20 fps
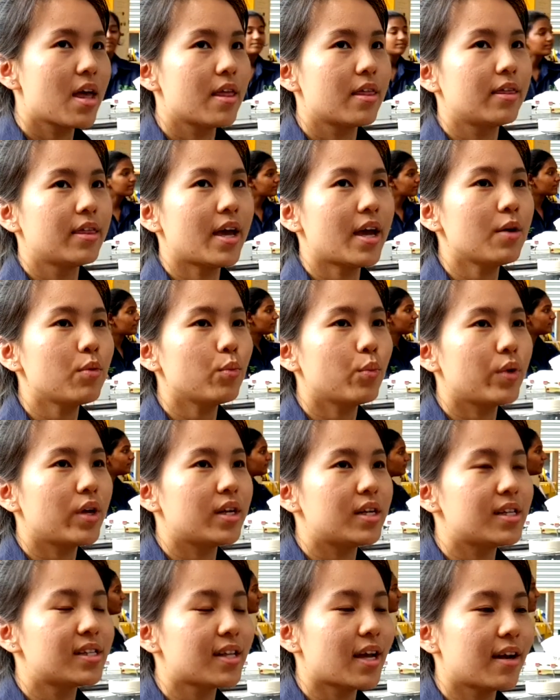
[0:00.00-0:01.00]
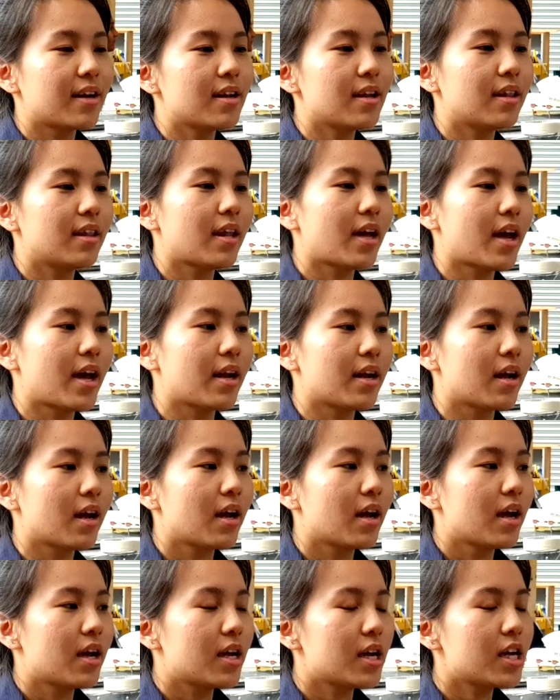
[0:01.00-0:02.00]
Then we decided that
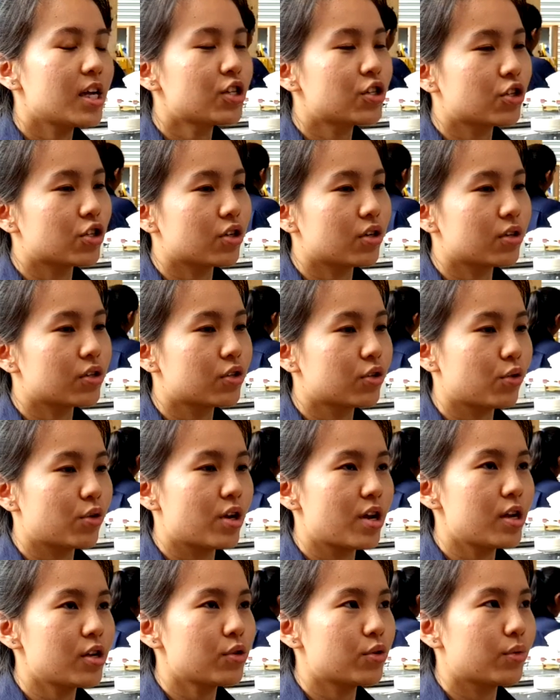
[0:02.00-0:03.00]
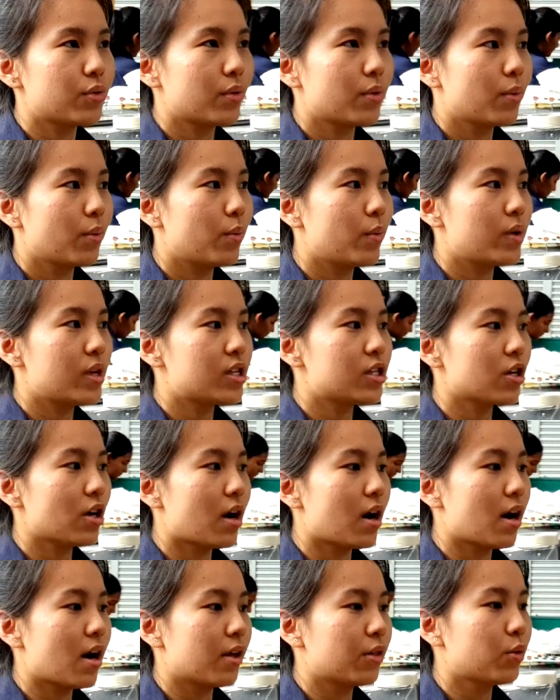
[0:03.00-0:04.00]
each student, which
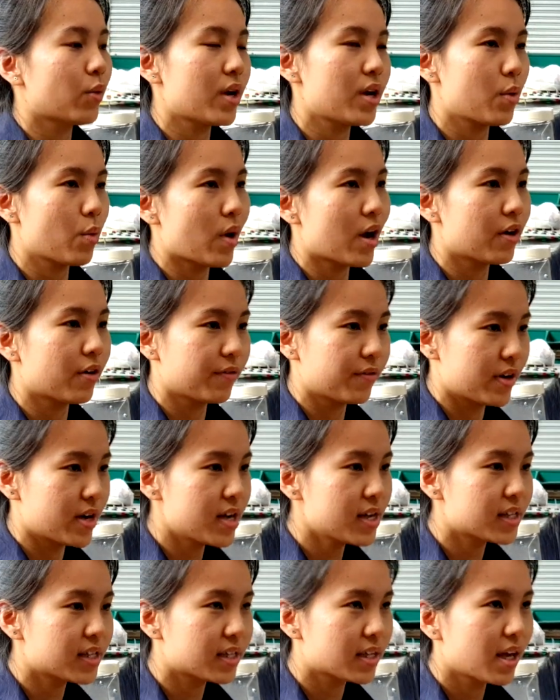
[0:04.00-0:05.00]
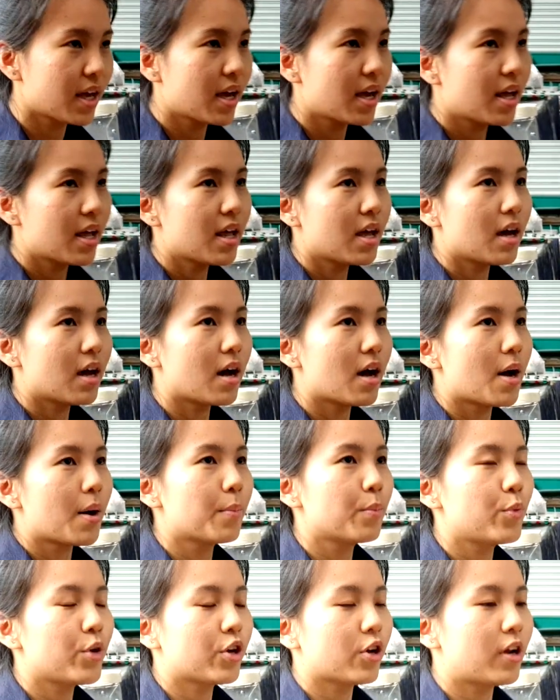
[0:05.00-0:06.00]
are 21 of us,
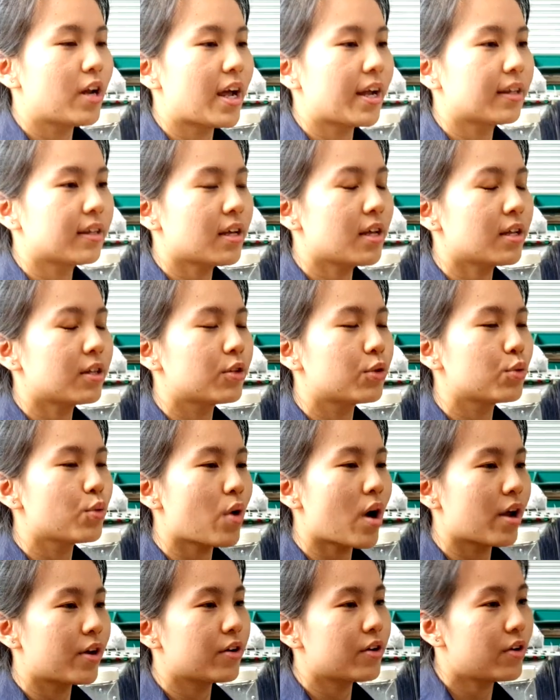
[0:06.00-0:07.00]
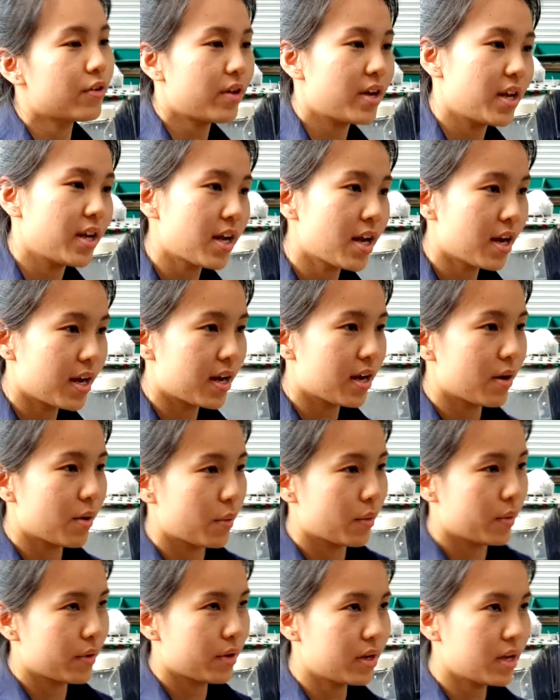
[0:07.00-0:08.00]
we collected 200 ringgit
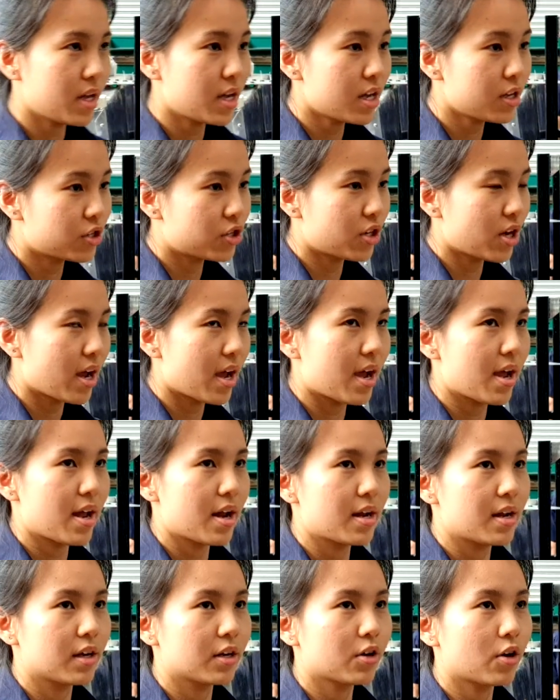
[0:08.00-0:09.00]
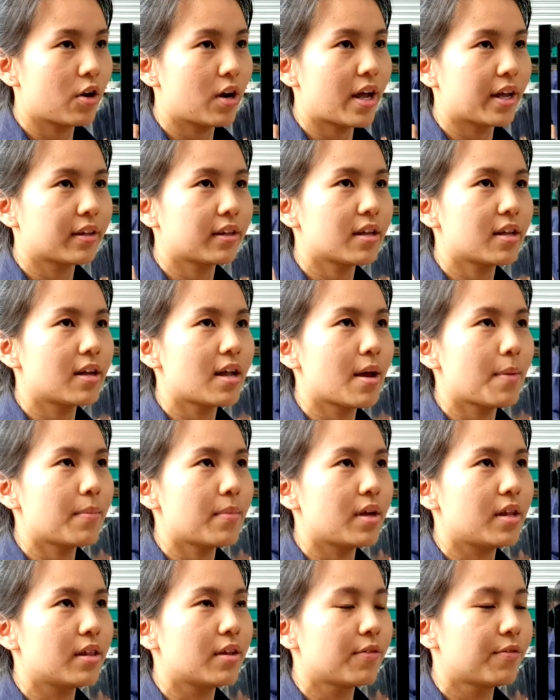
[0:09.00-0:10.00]
each and collected them
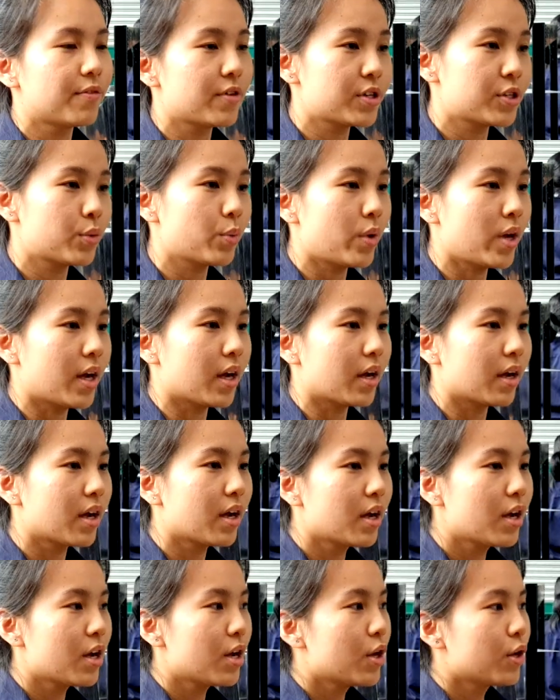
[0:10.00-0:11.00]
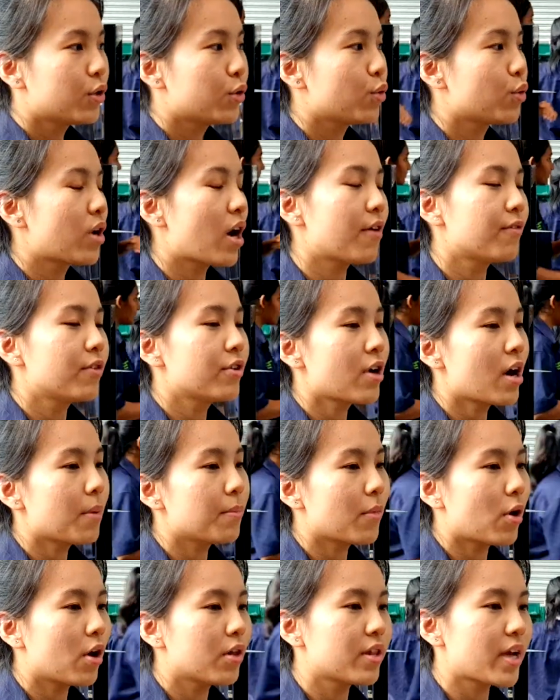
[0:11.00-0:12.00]
in the first week to cover up
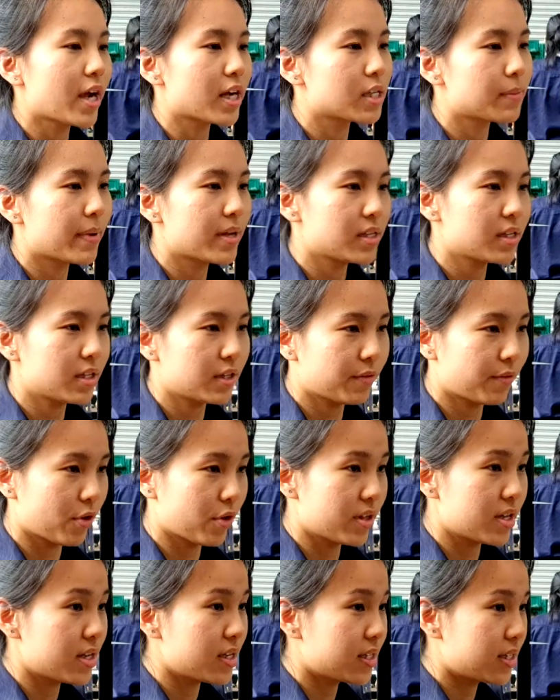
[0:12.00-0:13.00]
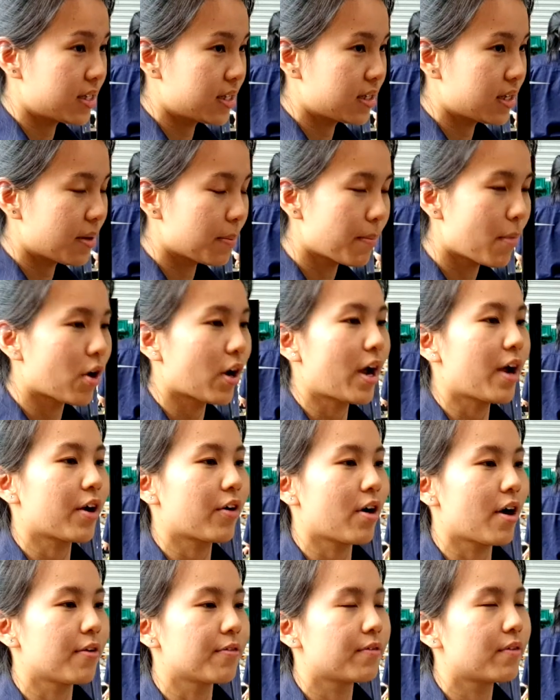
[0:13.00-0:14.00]
all the expenses for this mock
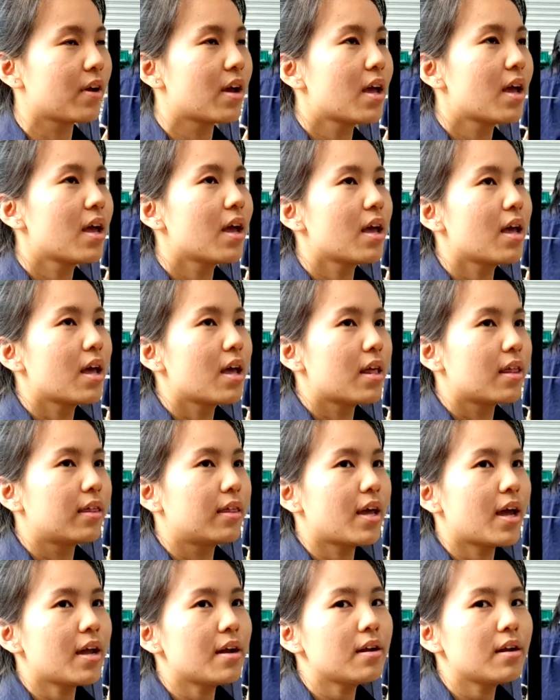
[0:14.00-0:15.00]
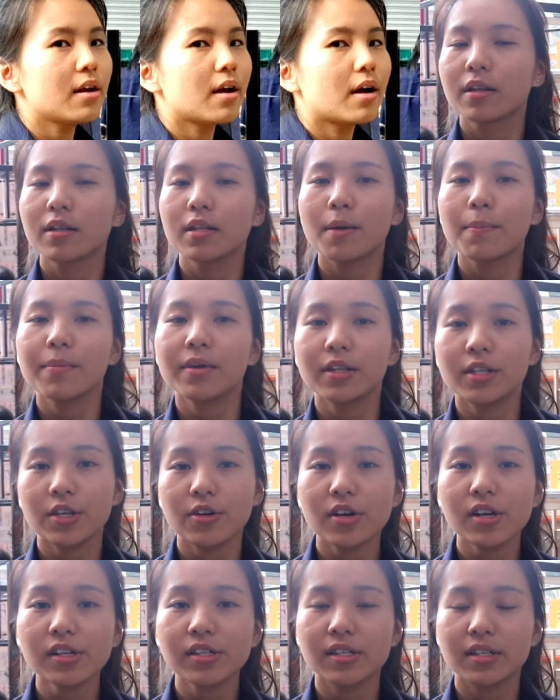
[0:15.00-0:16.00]
aircraft. Then the
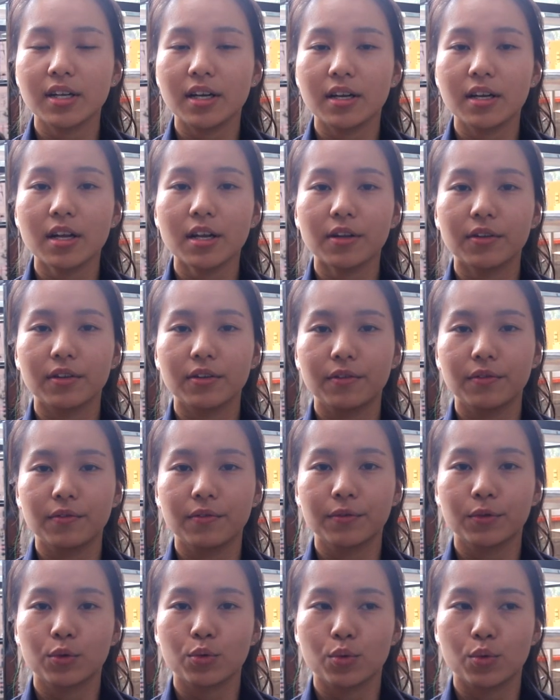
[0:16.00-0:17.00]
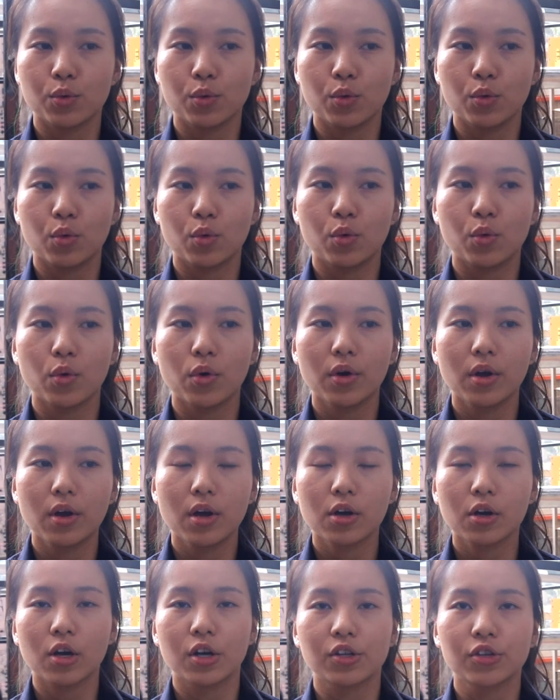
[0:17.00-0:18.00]
materials needed to
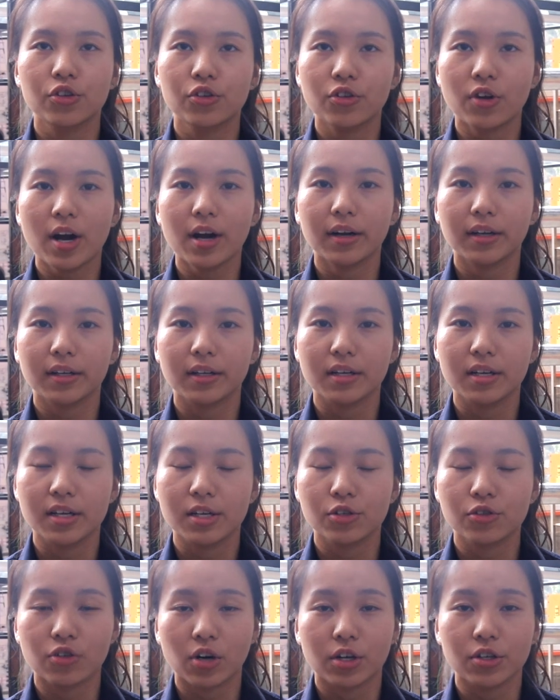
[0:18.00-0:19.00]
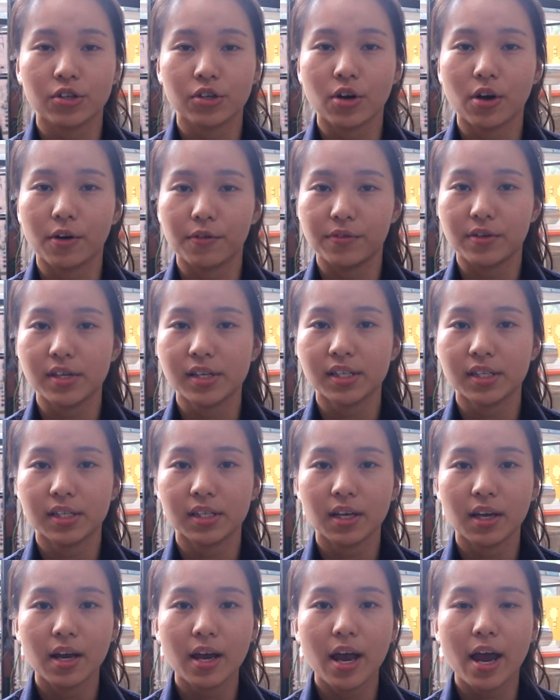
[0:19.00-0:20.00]
construct the structure of
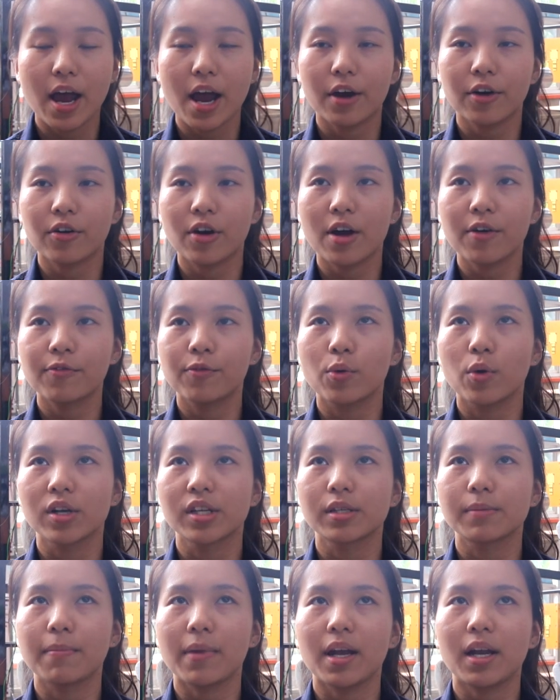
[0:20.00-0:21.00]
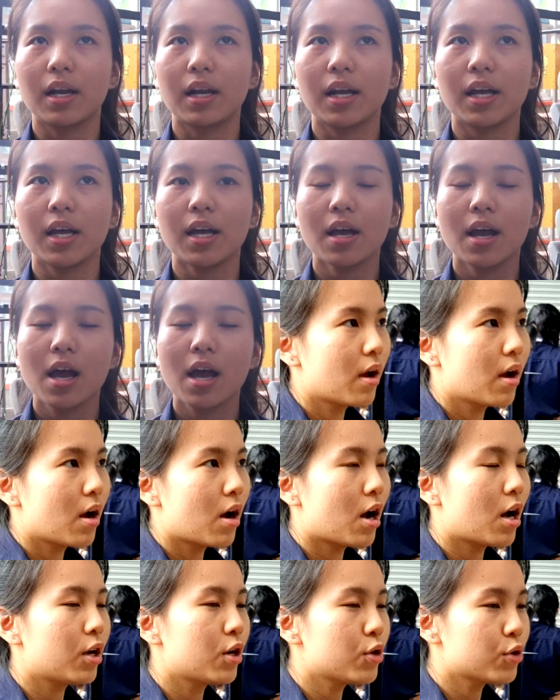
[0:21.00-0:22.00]
this aircraft was mainly
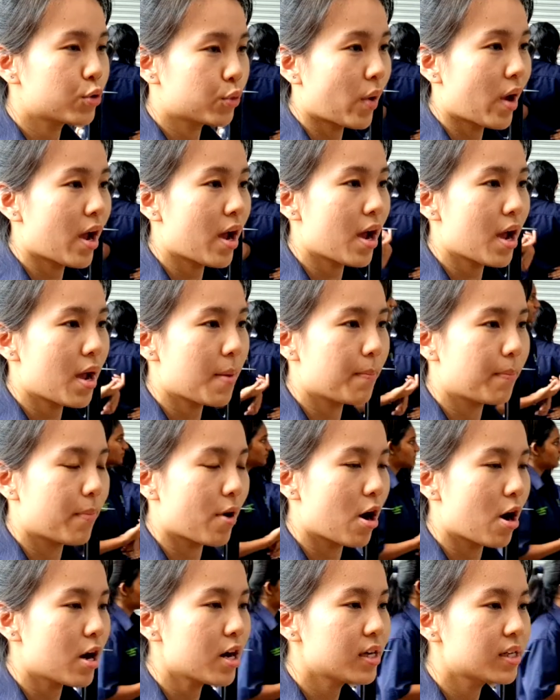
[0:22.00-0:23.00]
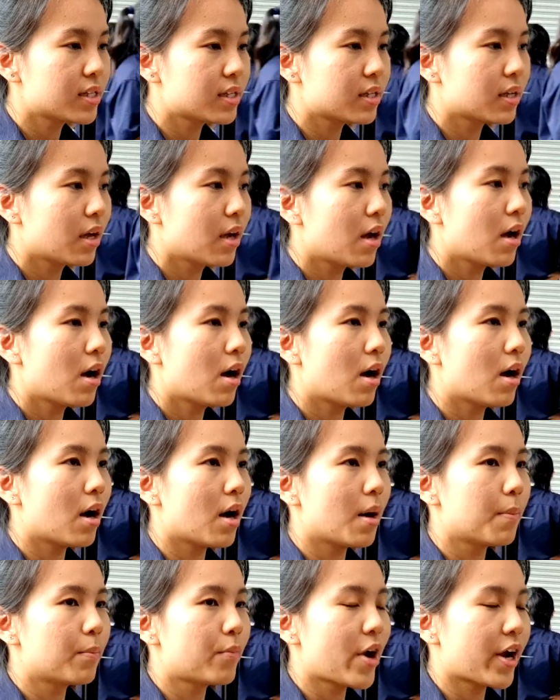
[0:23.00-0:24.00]
hollow square bars,
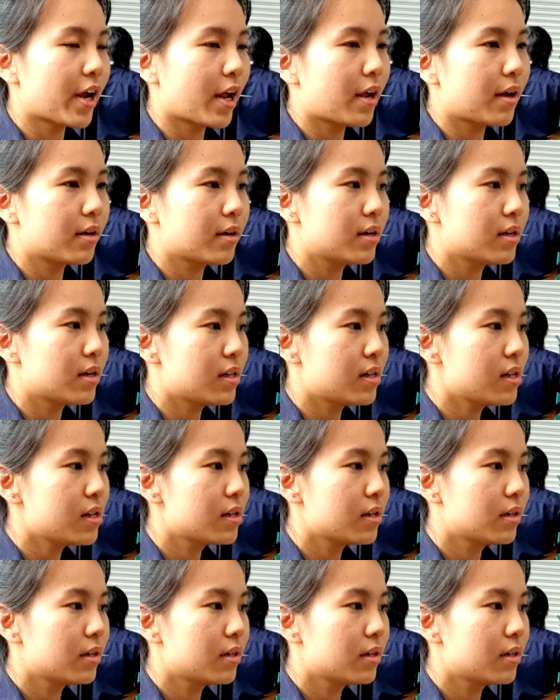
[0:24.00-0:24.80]
rectangular